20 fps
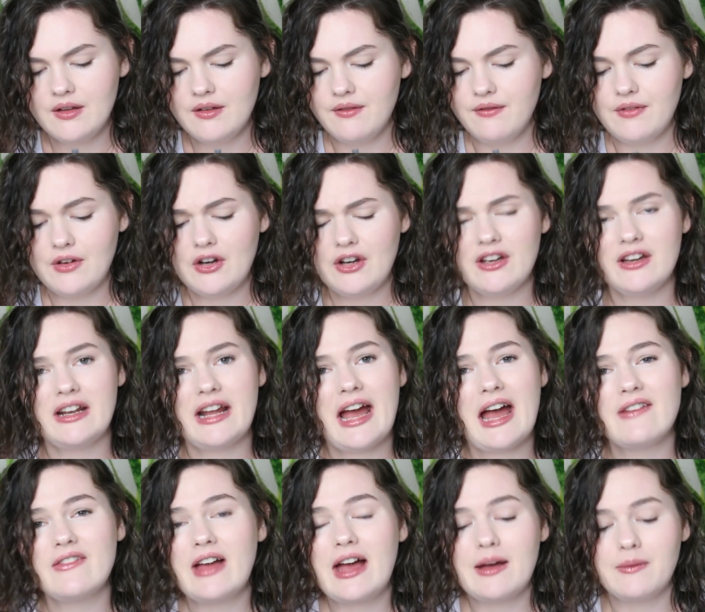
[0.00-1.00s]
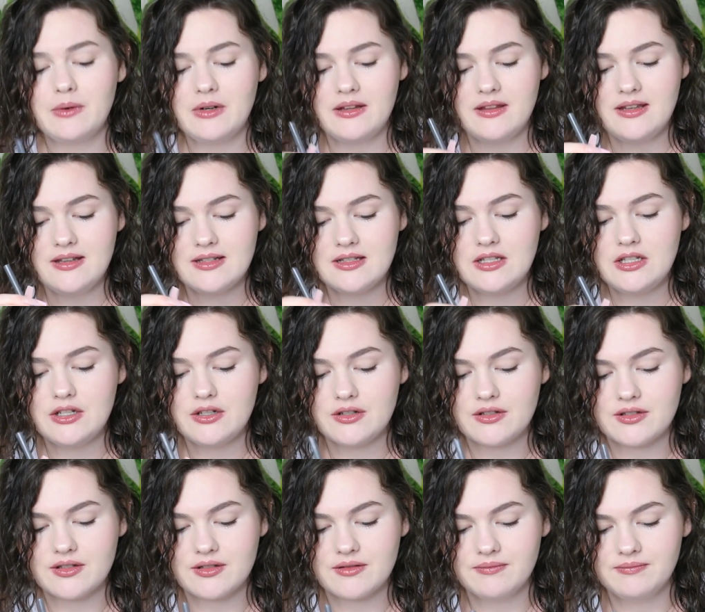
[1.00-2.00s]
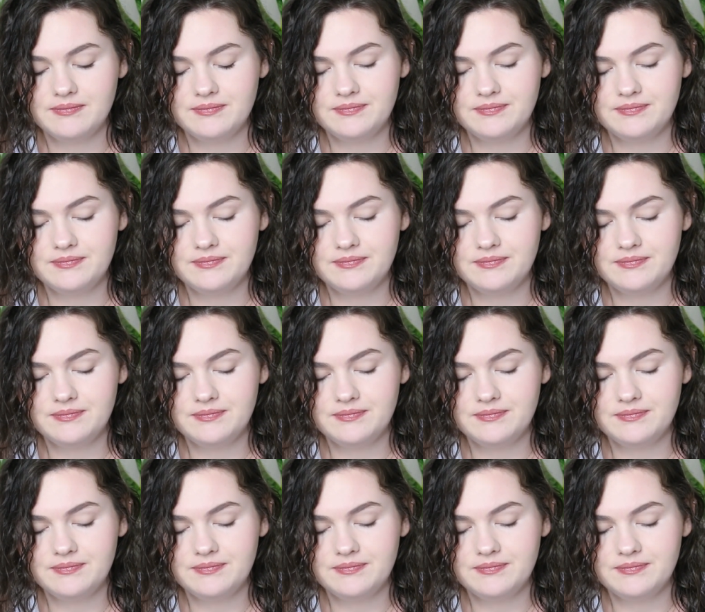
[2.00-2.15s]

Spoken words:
Very good. I haven't had one of these in years.